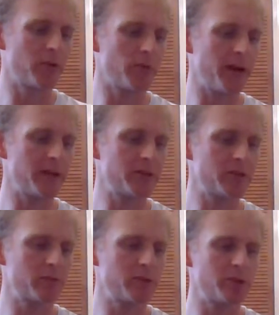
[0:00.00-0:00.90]
the
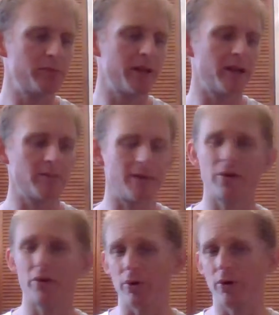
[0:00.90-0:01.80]
race, we should be getting
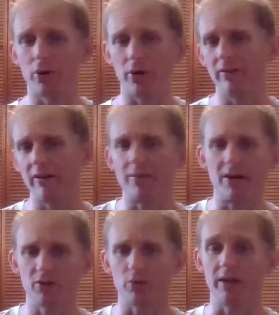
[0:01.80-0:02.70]
about 30-35
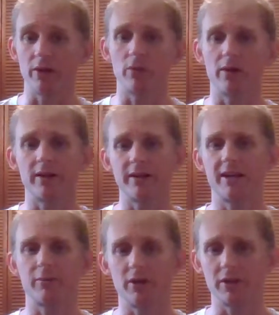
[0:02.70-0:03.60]
miles a week. We're going to
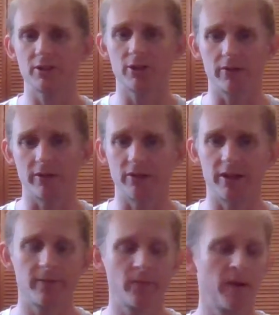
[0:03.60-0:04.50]
take it pretty conservatively,